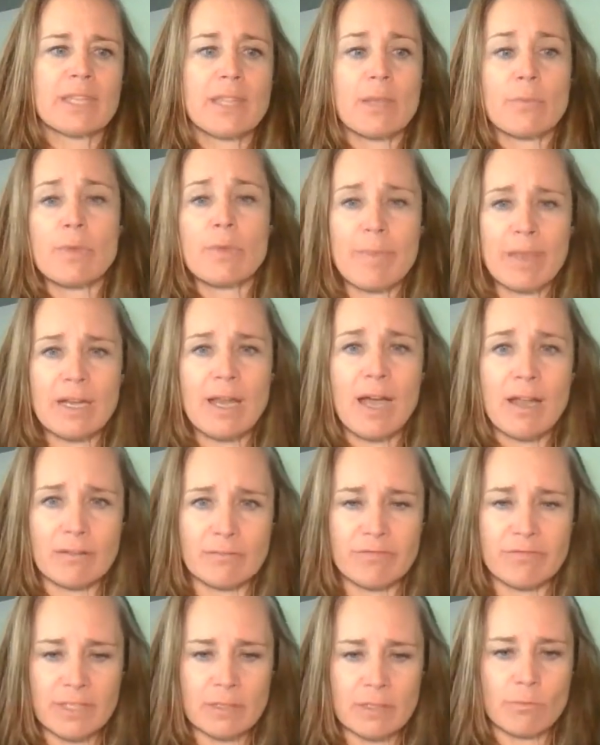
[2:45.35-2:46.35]
that we may not
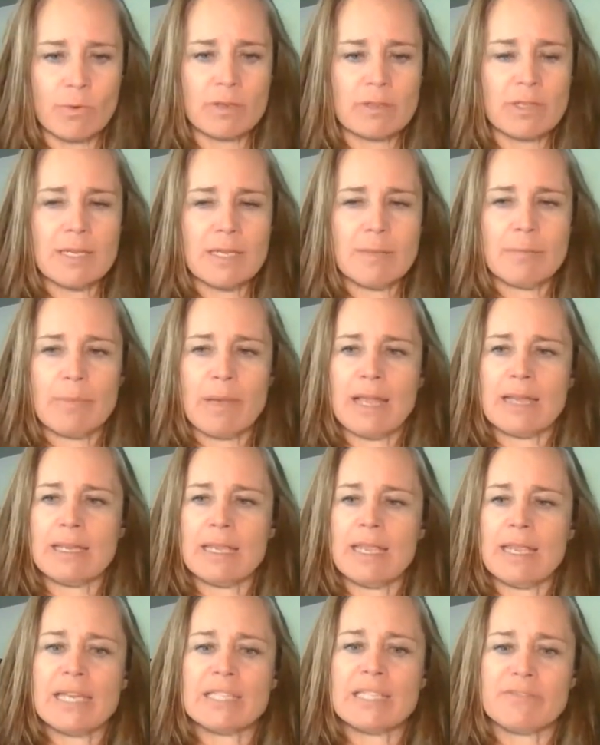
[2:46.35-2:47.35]
feel worthy but
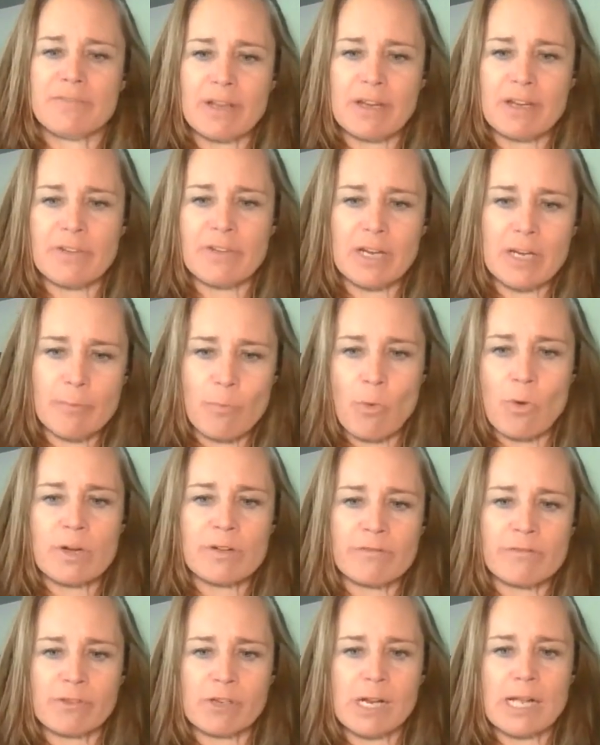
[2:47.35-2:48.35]
it's very very
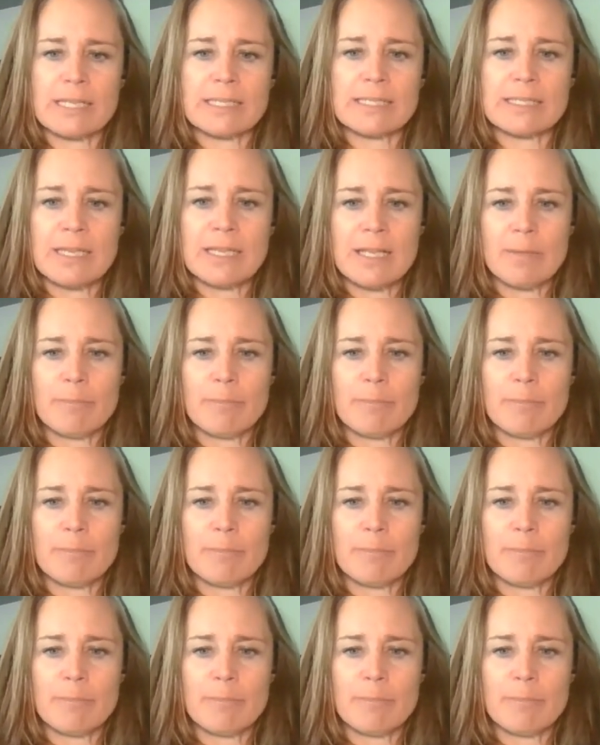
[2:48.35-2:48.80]
important for us